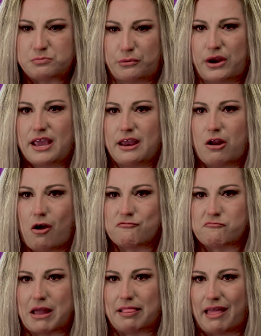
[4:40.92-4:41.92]
breaking
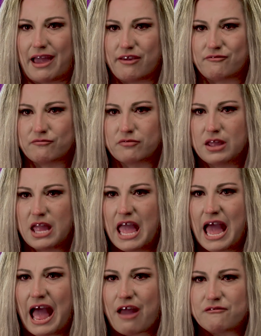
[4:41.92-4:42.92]
off my life.
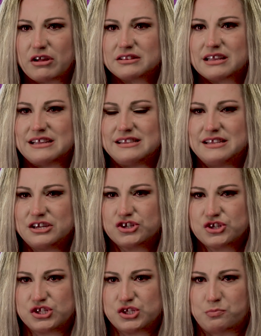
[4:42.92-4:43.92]
I felt
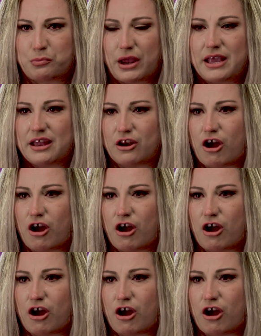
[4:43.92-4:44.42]
addictions breaking